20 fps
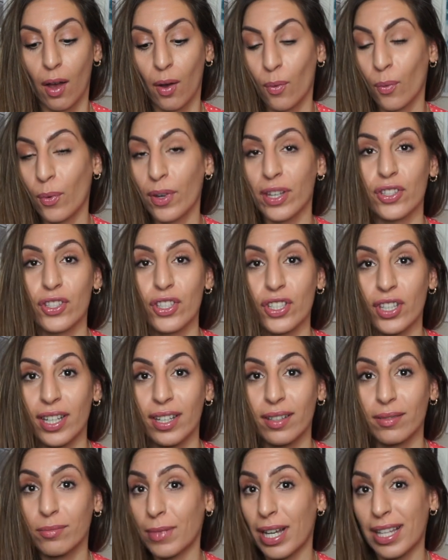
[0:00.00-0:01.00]
which
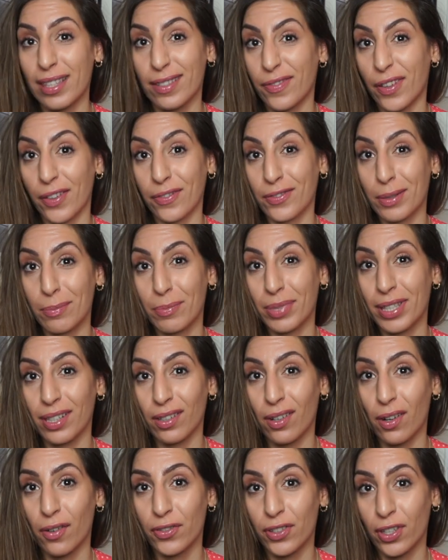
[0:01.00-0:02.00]
had
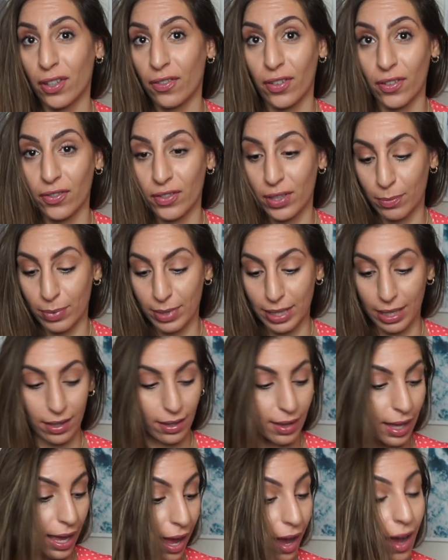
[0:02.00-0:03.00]
15% off, so 15% of
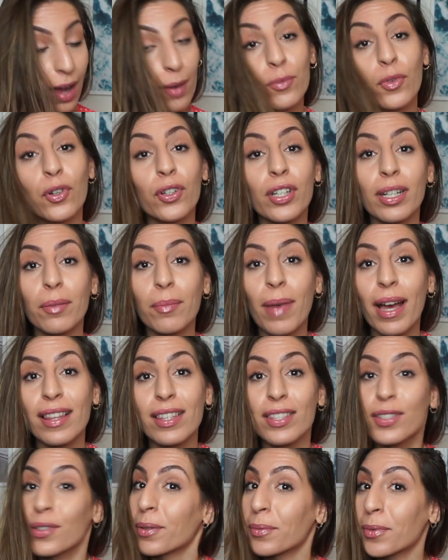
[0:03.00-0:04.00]
that. I'm not good at
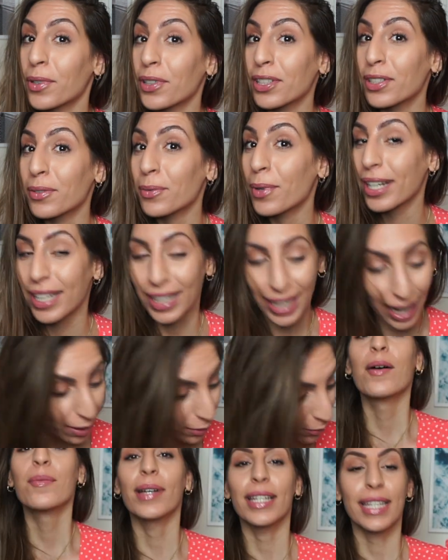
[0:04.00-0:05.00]
math, so I'm not gonna work it
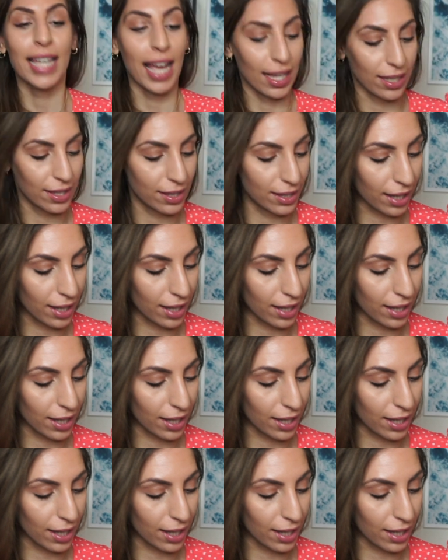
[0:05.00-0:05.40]
out. But yes,